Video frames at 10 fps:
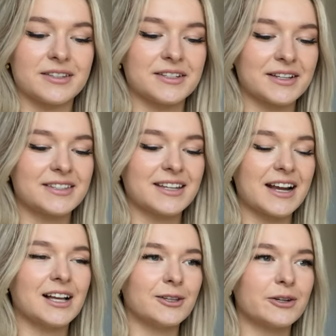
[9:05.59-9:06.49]
it does
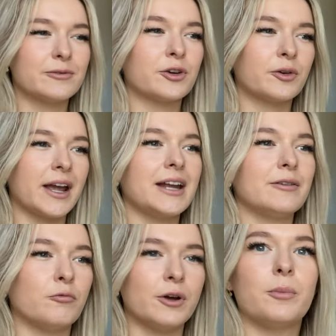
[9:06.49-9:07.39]
take a lot of
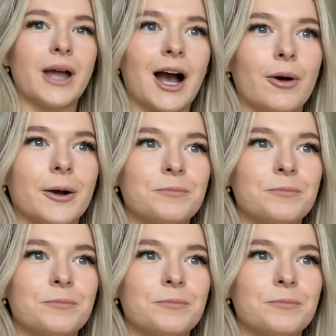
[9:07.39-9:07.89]
creative willpower.